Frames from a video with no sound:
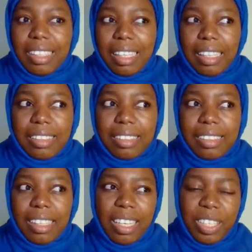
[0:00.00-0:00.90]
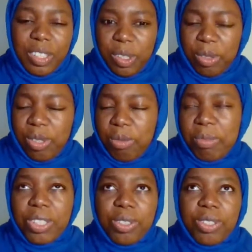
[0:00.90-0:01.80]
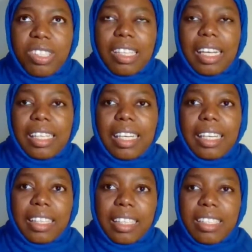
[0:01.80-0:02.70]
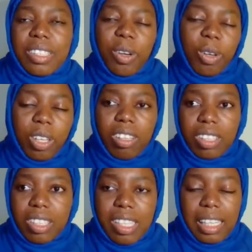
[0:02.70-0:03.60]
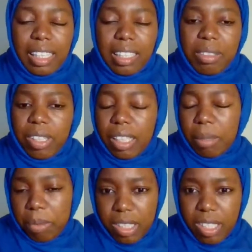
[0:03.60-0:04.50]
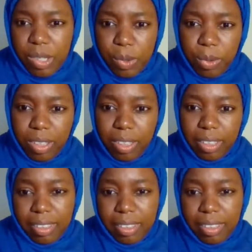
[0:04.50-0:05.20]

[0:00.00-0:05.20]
that his SOP should stand against all odds and any other person's own?